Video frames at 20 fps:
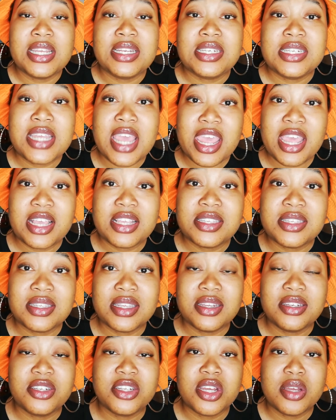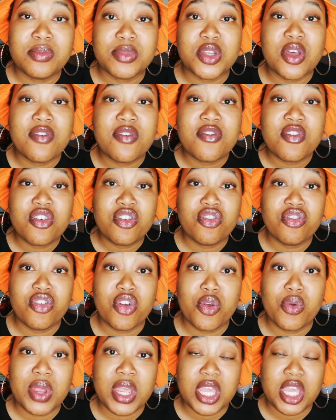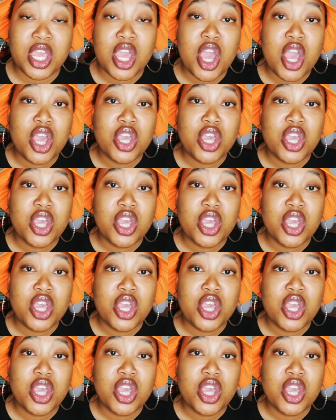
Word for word: it takes in terms of growing